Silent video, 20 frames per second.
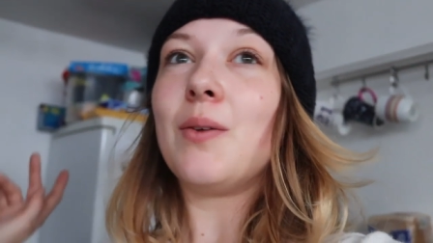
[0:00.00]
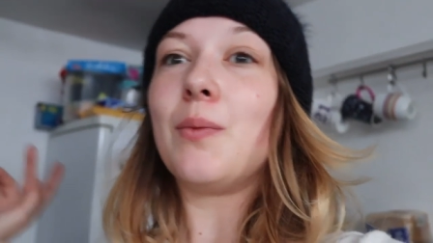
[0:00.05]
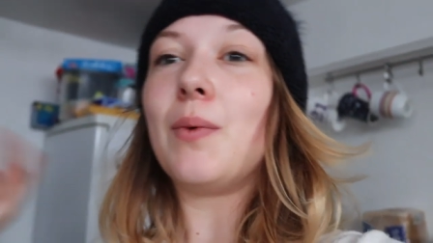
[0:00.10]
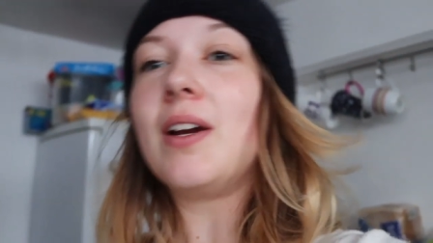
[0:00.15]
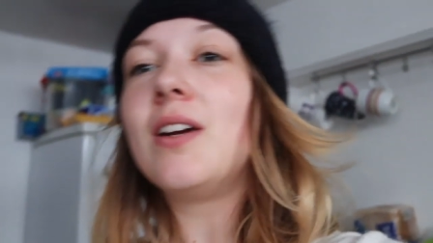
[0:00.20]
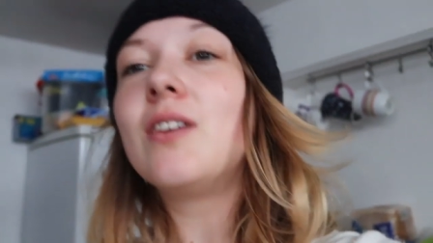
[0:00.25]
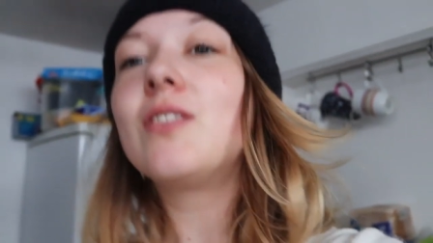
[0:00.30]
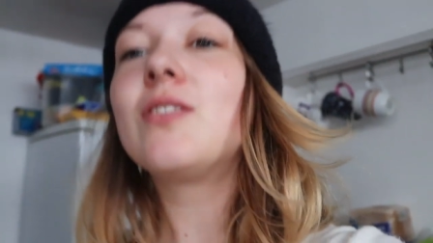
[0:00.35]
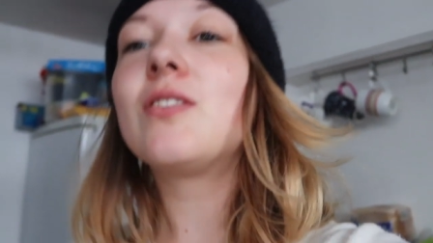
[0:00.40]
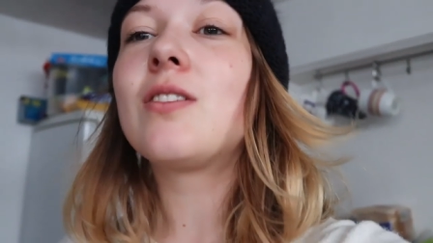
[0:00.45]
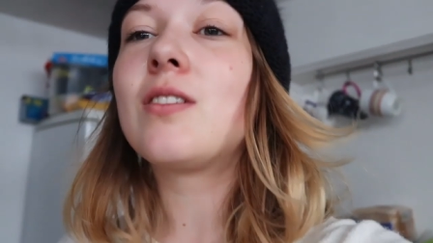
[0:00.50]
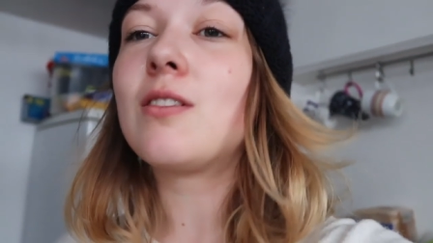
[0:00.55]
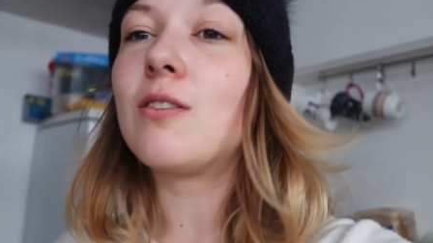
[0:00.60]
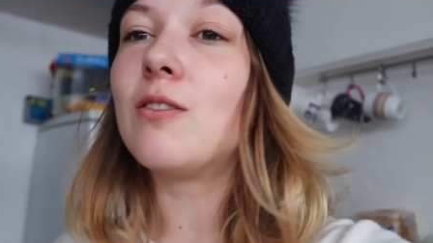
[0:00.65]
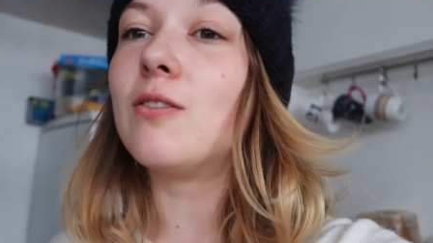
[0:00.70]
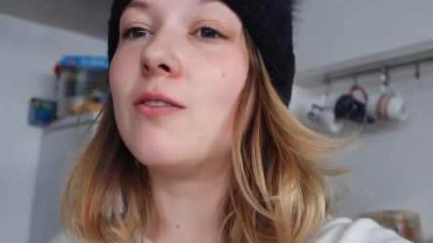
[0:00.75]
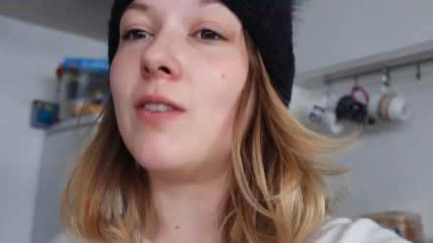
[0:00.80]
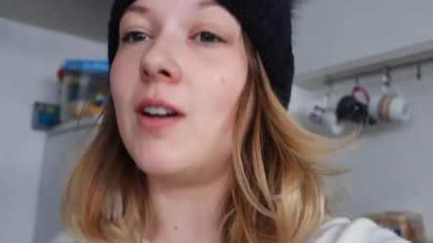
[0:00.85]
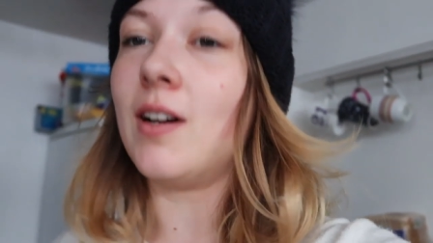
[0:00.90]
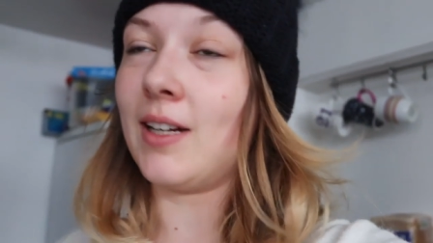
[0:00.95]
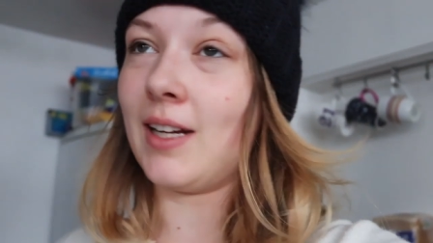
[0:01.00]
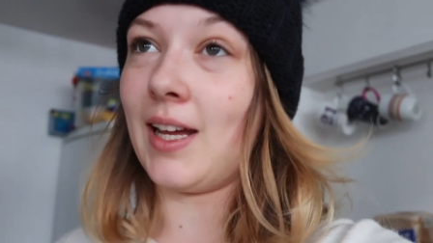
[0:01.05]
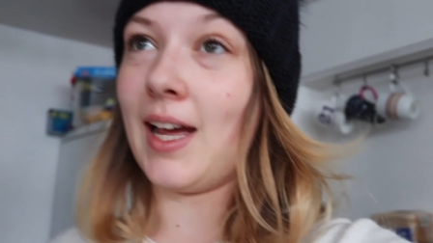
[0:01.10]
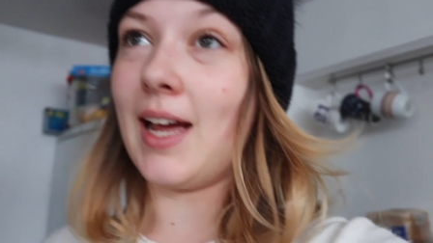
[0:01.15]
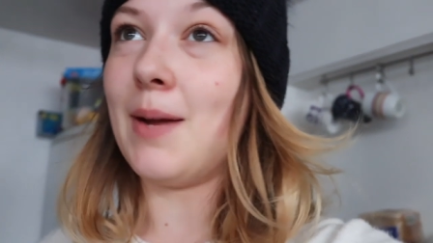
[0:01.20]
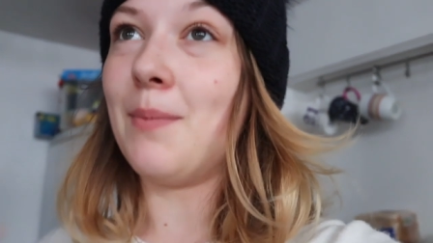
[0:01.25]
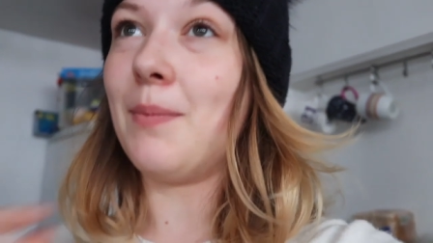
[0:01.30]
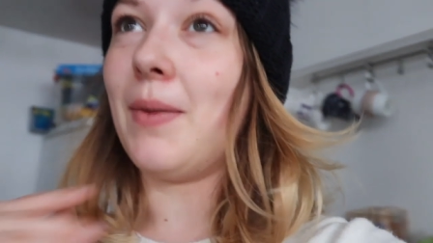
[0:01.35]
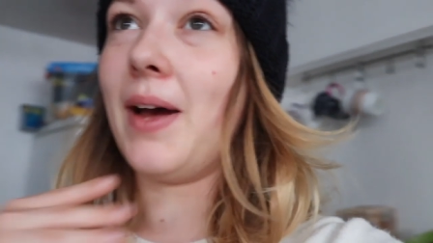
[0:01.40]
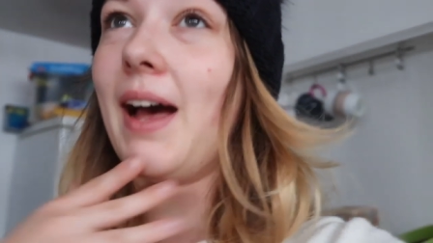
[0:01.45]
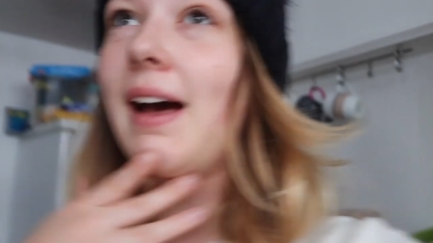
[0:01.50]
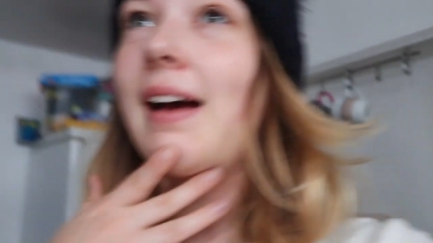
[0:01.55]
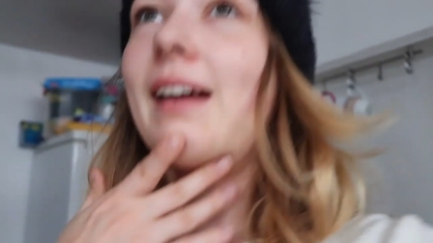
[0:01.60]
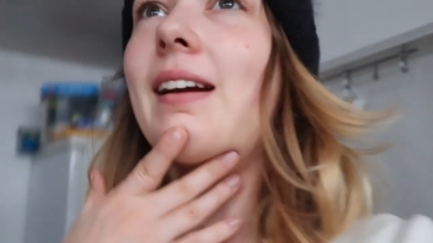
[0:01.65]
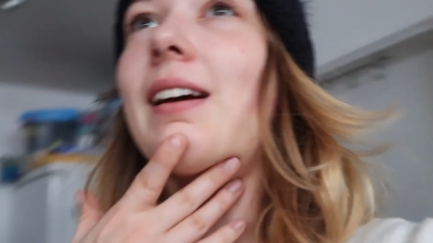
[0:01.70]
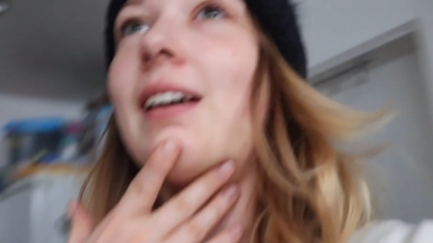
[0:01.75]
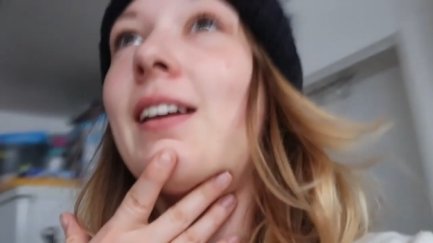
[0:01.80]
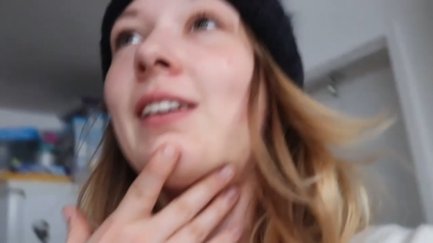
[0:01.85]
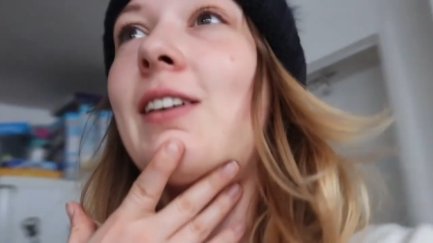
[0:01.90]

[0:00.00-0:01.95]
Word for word: Went on the school run, came back,